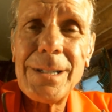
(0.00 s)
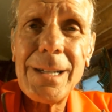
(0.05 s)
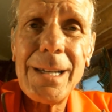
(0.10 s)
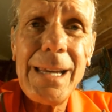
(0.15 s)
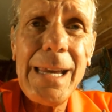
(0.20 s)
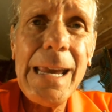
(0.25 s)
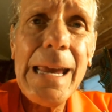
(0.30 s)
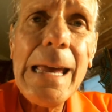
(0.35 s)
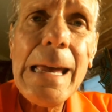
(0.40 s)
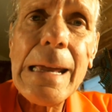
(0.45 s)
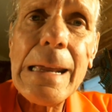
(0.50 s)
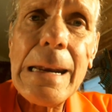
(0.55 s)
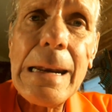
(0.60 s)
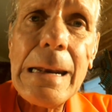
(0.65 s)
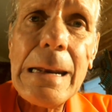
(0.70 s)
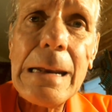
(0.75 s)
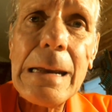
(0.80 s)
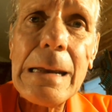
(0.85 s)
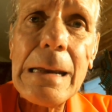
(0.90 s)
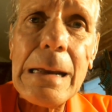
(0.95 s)
a kid,
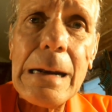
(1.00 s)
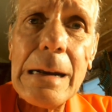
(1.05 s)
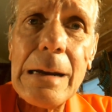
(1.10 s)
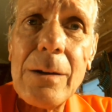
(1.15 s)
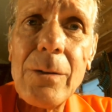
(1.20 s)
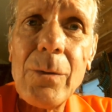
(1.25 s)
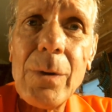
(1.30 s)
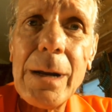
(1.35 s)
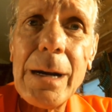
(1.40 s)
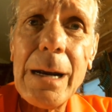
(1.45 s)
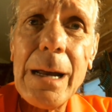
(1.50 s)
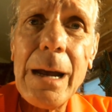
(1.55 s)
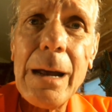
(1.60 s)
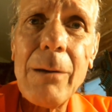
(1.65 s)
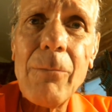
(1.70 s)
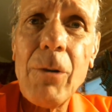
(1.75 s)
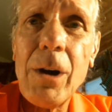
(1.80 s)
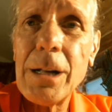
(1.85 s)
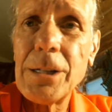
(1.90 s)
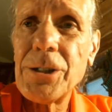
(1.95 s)
you know, when I
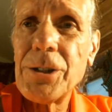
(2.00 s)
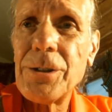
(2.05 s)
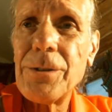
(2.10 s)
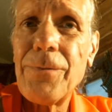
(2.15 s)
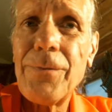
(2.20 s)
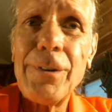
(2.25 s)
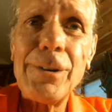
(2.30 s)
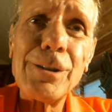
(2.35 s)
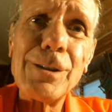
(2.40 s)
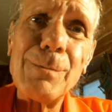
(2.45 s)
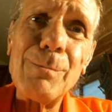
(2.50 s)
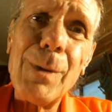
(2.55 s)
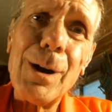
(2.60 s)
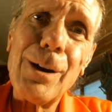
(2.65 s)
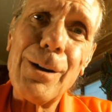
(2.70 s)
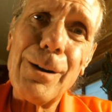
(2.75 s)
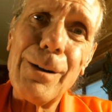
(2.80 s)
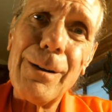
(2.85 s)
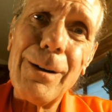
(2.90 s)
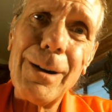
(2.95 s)
watched the first
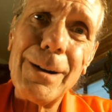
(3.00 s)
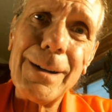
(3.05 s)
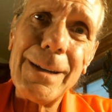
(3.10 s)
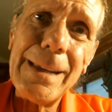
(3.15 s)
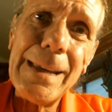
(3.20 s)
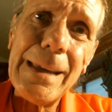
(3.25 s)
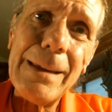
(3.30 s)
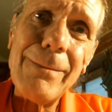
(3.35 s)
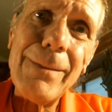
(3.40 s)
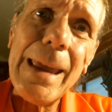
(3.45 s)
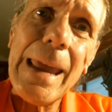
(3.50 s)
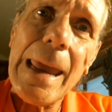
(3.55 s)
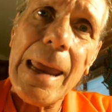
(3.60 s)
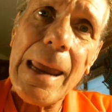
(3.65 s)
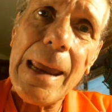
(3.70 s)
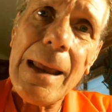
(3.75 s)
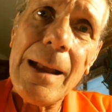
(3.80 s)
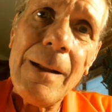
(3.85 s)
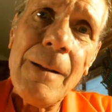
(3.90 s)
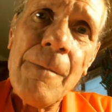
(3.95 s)
murder on
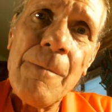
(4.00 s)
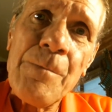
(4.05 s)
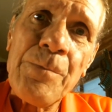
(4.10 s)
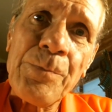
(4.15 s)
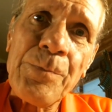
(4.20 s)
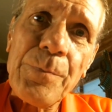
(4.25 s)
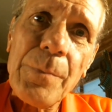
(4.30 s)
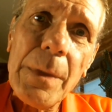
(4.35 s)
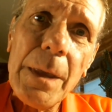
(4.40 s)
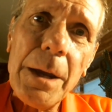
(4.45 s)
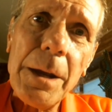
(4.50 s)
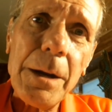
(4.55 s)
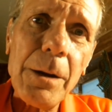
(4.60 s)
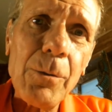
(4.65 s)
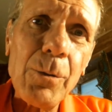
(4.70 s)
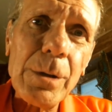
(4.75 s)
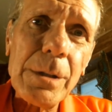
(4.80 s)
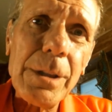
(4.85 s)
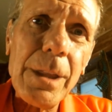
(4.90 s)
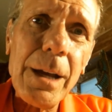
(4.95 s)
TV, you know,
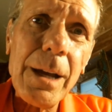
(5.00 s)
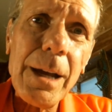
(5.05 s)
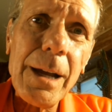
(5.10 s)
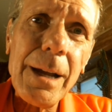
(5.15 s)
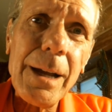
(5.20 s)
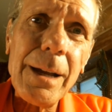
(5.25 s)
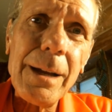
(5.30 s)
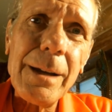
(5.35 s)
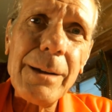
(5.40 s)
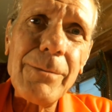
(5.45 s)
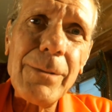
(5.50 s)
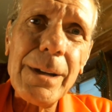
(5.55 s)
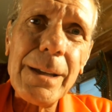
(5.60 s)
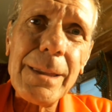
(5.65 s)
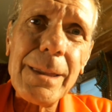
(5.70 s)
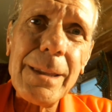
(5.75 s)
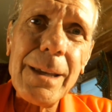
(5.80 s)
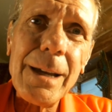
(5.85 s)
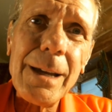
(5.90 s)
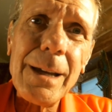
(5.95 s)
with uh,
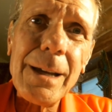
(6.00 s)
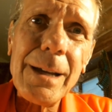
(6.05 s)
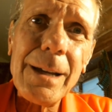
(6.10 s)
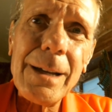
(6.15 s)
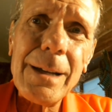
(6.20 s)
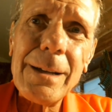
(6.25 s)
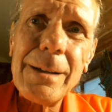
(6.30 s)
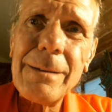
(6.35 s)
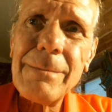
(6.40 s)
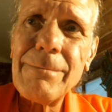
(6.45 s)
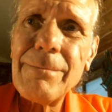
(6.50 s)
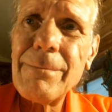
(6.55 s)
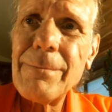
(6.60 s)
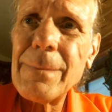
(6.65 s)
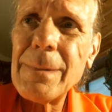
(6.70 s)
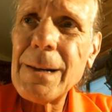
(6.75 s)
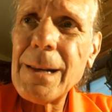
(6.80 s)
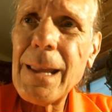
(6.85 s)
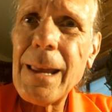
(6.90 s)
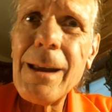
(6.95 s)
with uh,
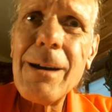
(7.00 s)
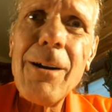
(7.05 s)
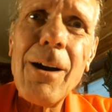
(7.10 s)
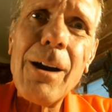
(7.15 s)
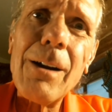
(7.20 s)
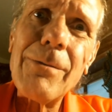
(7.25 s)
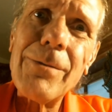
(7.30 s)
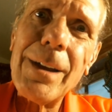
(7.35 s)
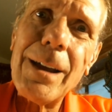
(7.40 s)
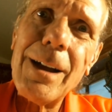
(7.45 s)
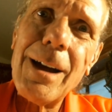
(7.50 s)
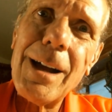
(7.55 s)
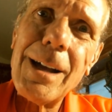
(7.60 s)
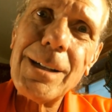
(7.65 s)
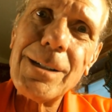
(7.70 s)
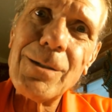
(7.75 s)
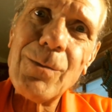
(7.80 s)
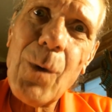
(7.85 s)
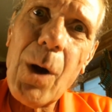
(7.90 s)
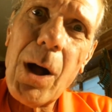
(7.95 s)
Lee Harvey
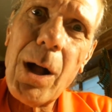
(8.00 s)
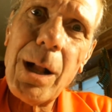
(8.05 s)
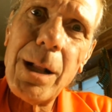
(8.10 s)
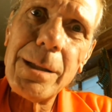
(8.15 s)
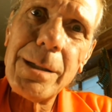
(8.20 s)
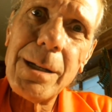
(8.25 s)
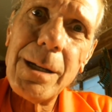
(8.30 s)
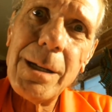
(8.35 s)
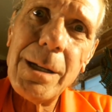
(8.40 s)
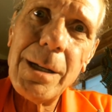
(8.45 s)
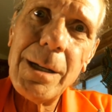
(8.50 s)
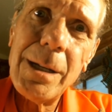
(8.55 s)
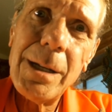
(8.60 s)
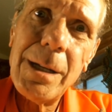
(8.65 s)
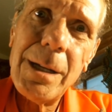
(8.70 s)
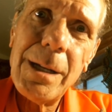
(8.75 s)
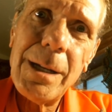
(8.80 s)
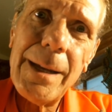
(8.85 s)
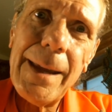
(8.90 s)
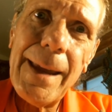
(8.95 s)
Oswald,
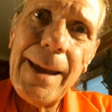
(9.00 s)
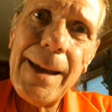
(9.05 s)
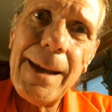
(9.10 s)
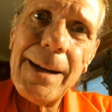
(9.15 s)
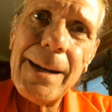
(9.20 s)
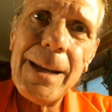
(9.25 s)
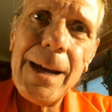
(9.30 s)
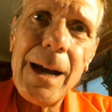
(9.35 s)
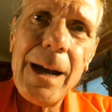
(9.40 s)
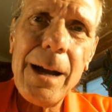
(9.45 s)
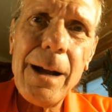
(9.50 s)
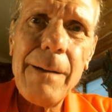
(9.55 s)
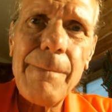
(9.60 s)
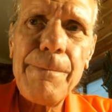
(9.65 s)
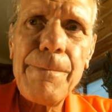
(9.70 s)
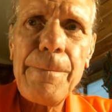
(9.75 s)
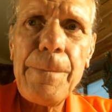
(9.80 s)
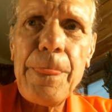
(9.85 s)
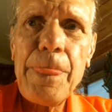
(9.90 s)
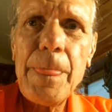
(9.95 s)
and um,